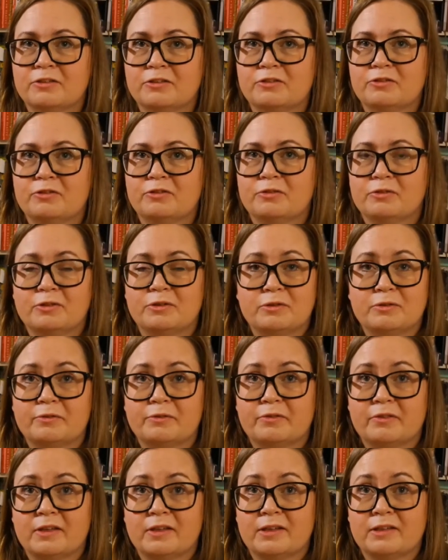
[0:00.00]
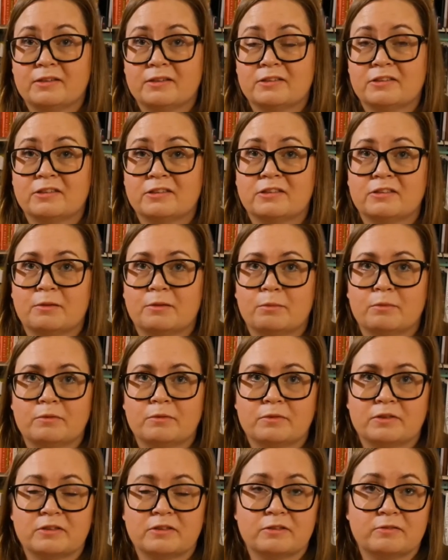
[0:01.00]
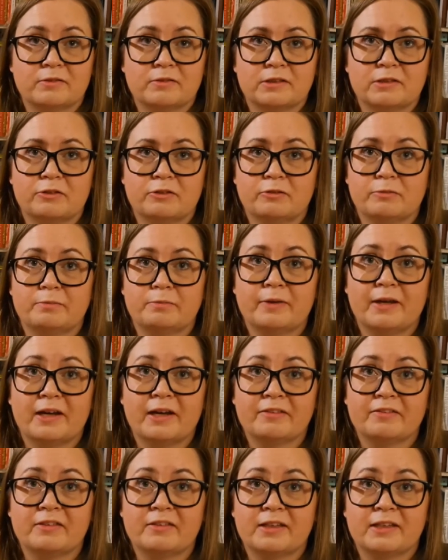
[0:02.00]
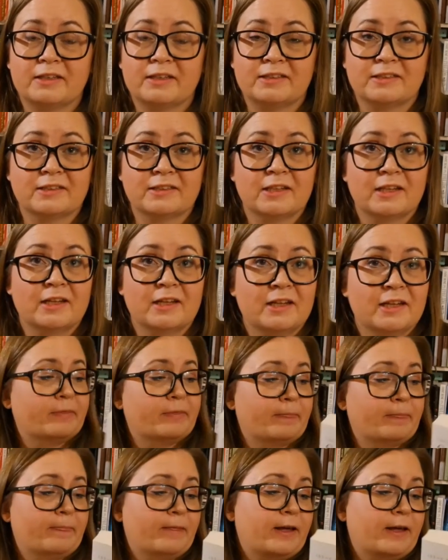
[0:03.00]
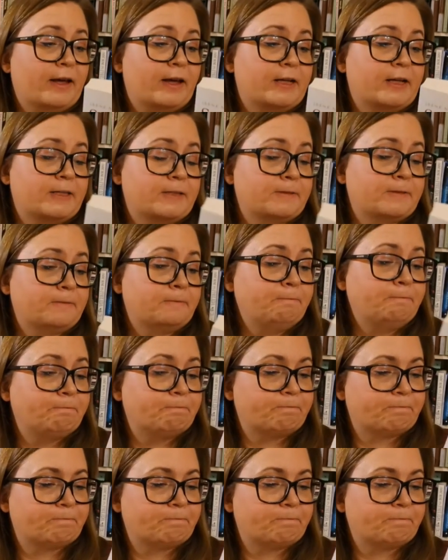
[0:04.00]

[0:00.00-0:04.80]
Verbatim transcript: do good things, some of us will do bad things. And